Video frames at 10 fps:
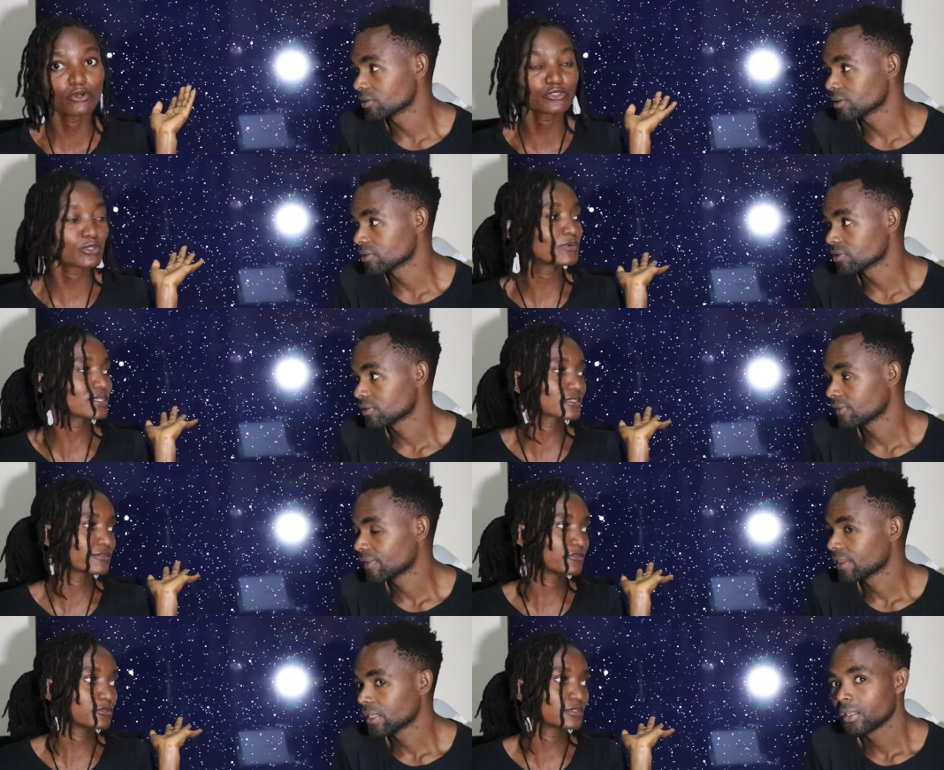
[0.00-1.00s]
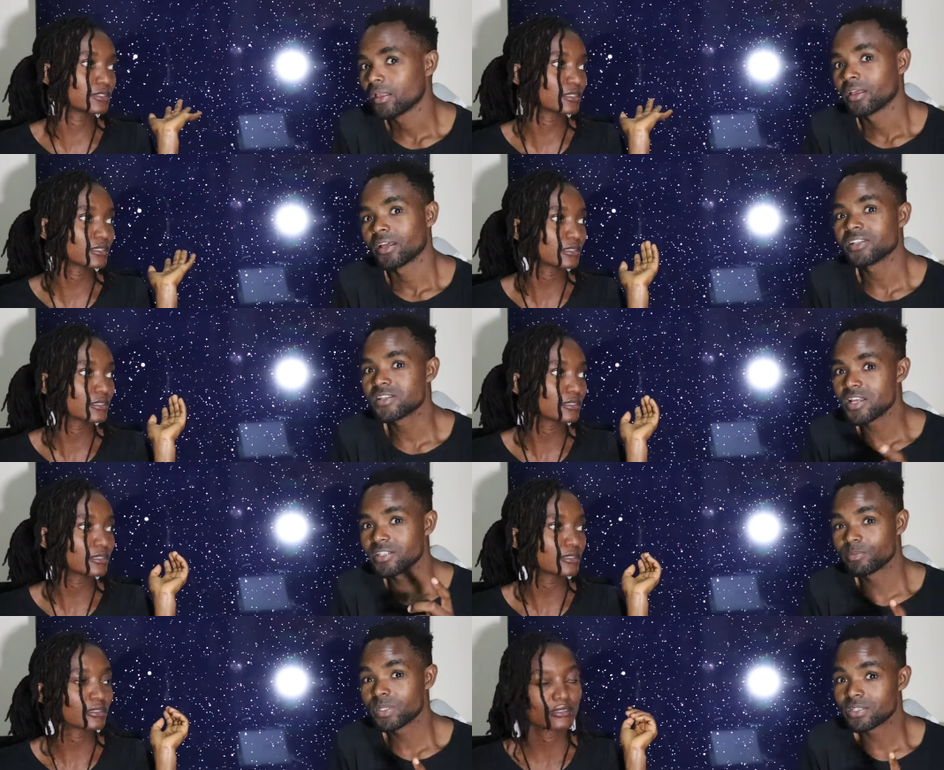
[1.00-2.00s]
Speaker 1: like also that. he was refusing.
Speaker 2: Guys,
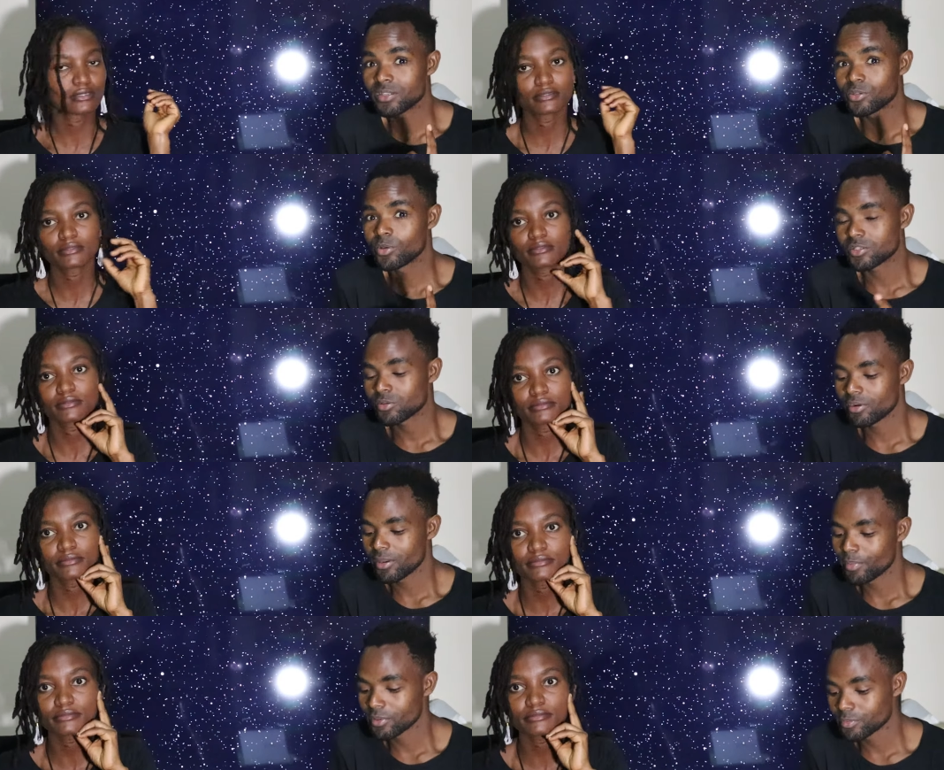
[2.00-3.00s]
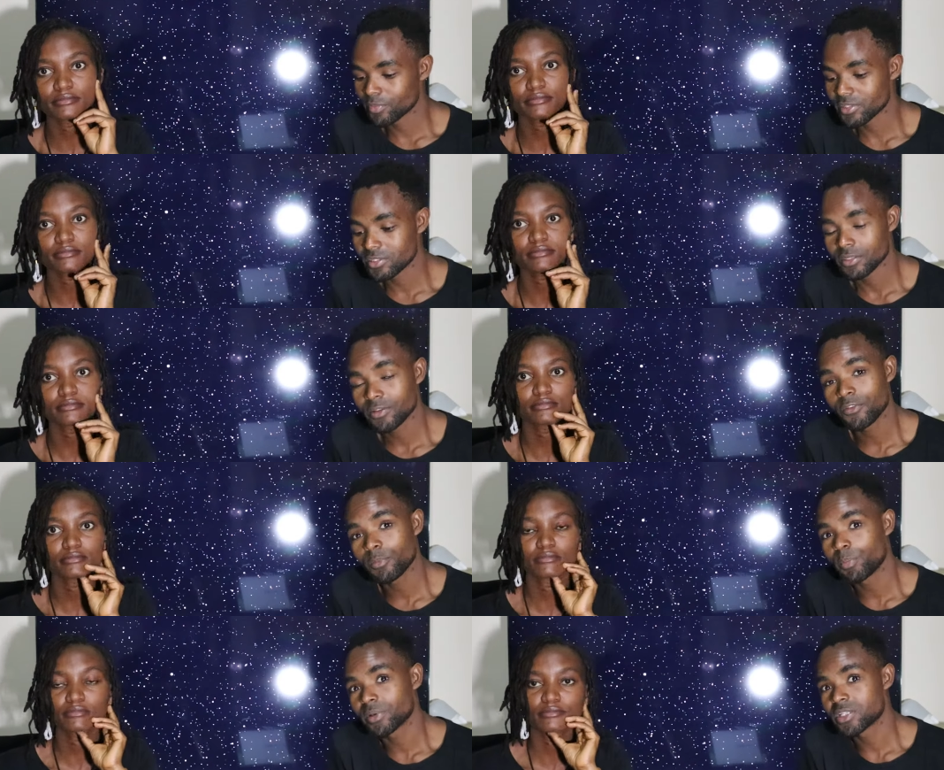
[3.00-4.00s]
let me tell you a story about president, the
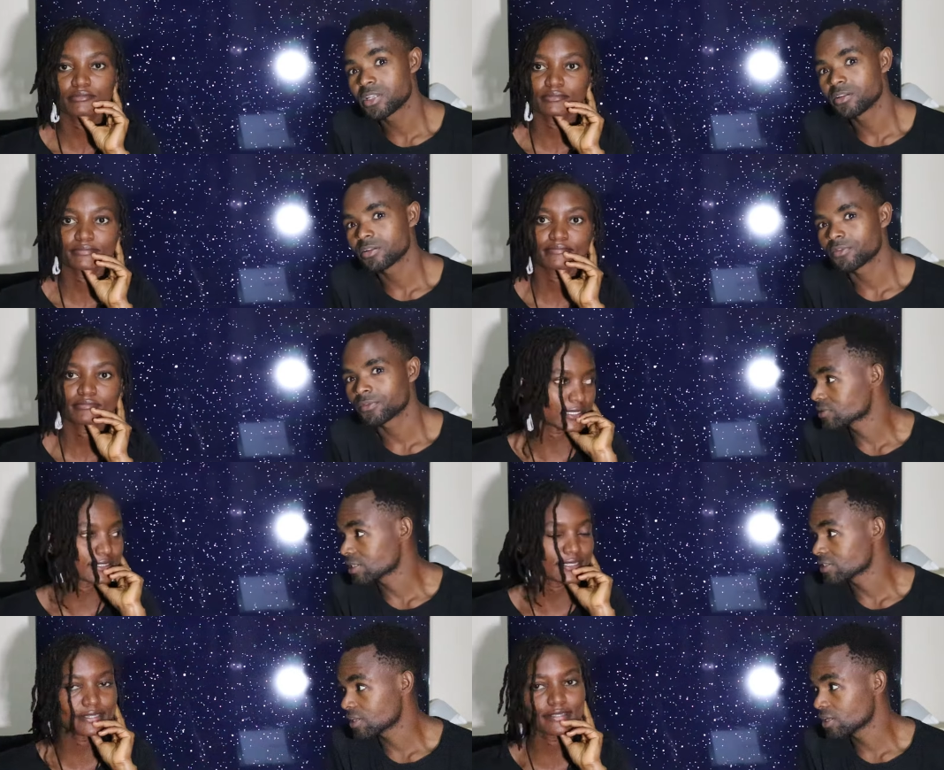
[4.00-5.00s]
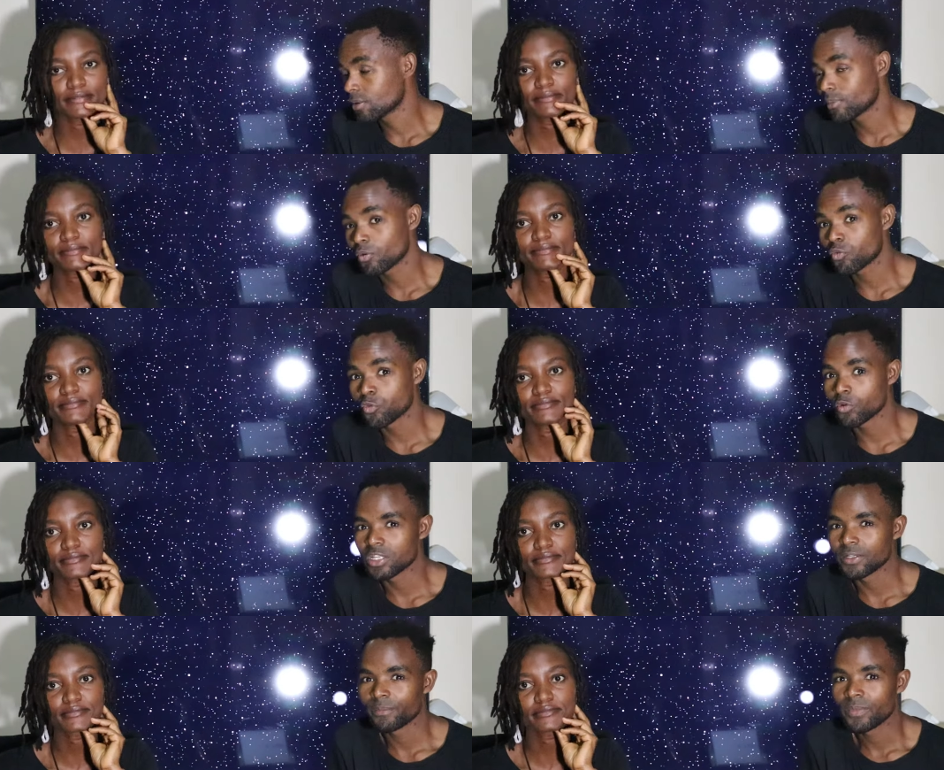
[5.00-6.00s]
former president of Tanzania, Tanzania mm-hmm.
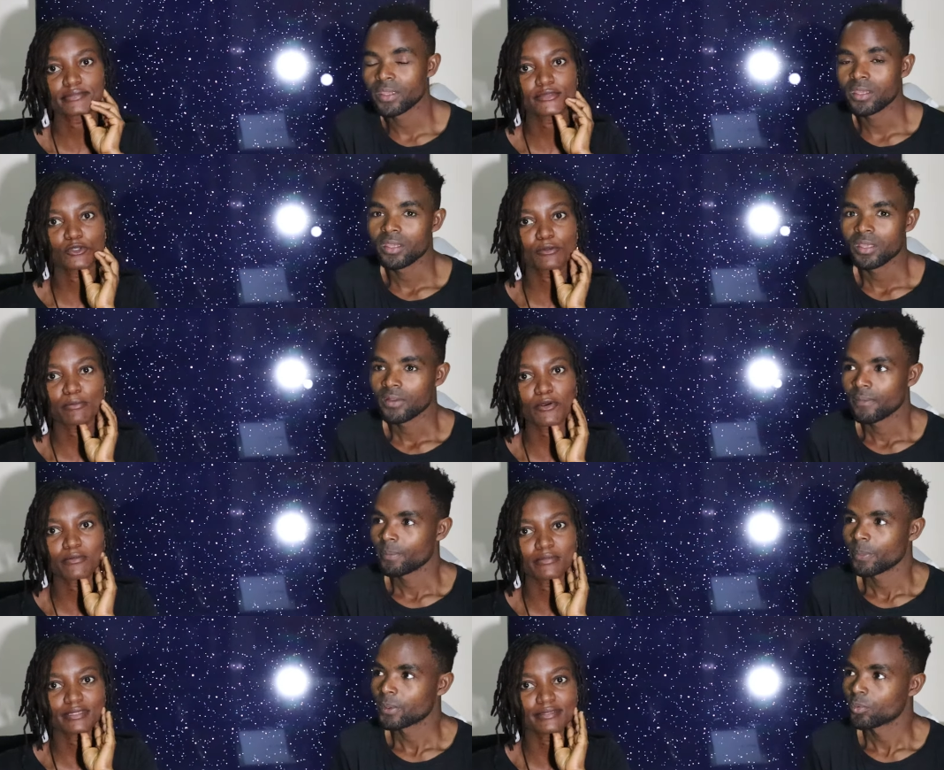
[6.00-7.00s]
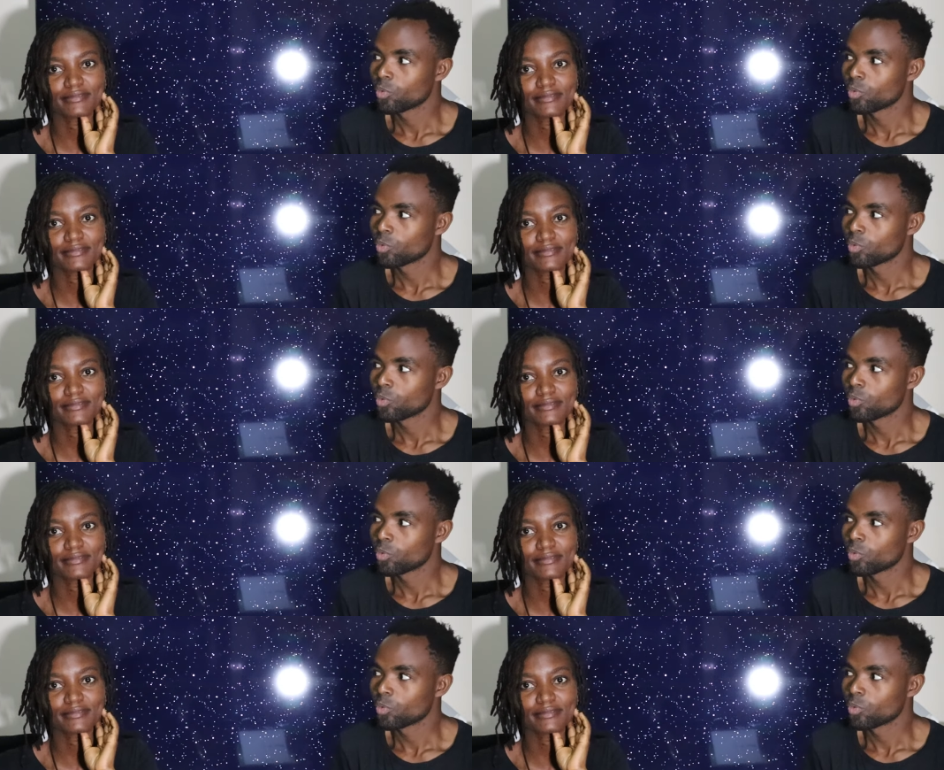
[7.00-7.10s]
Magufuli, John Pombe.